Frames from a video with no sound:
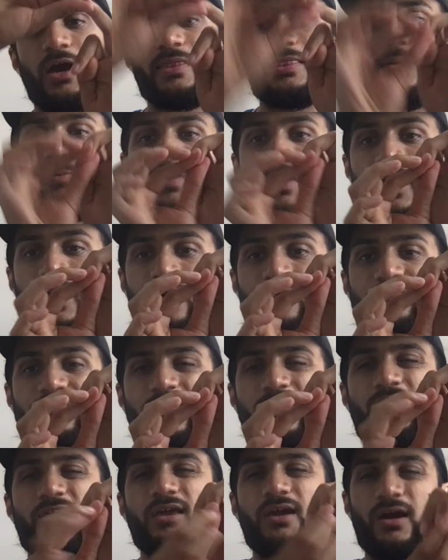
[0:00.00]
Then we
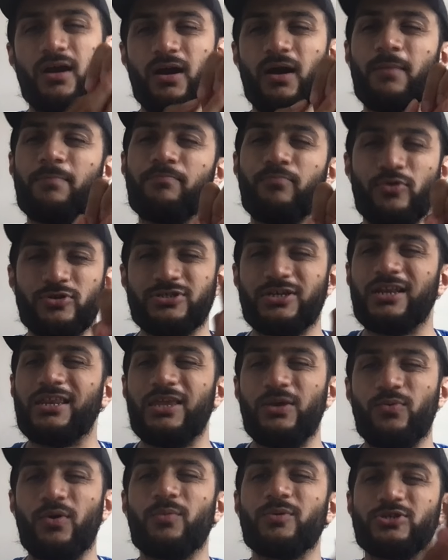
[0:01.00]
have the prostaglandin
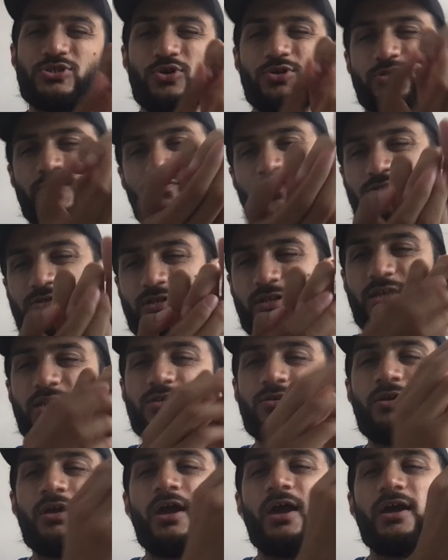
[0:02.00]
E1, which is also a
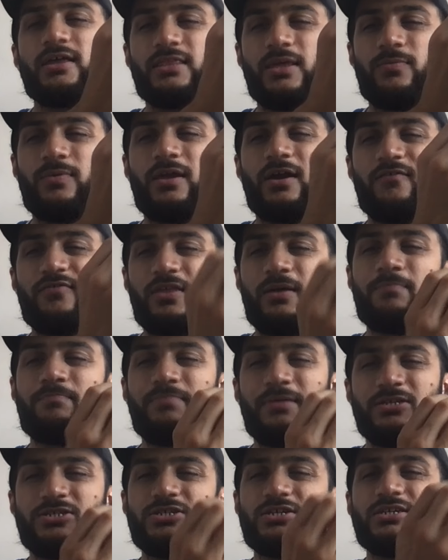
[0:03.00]
vasodilator. Then we have the
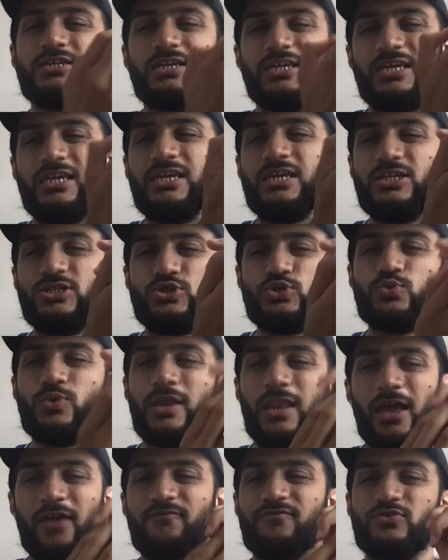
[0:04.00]
PGE2
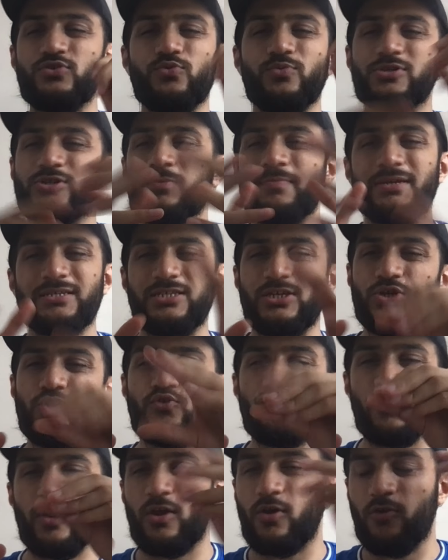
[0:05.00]
and F2, which are basically
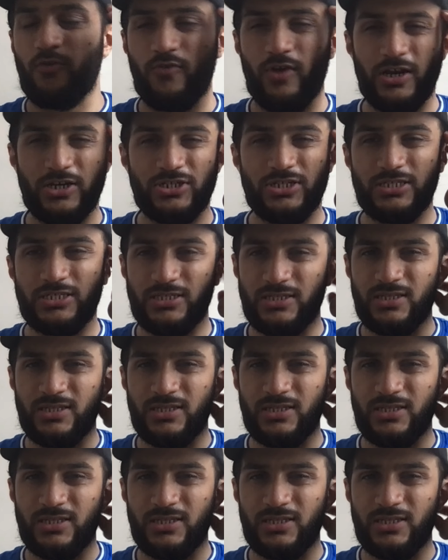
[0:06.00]
uterine contractions.